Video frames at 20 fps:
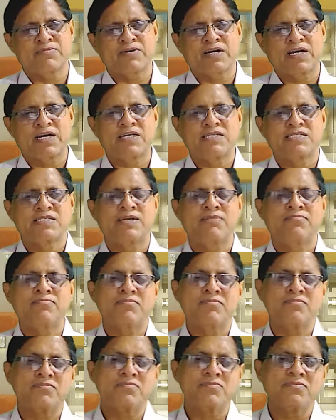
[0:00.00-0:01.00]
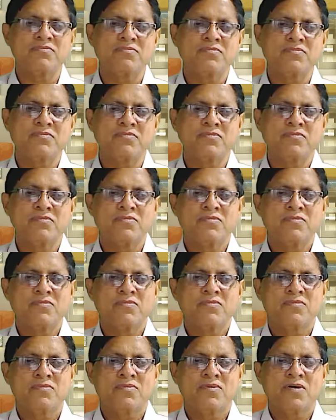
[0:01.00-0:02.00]
against them?
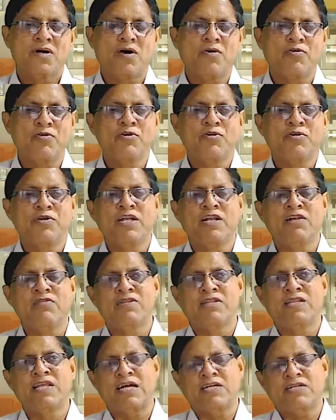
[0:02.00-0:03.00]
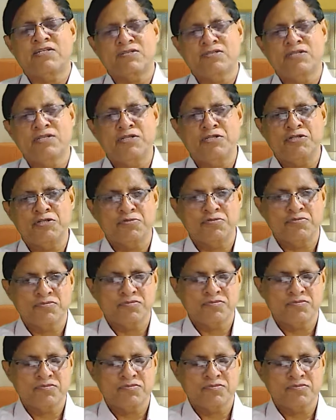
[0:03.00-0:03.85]
How do you deal with that issue?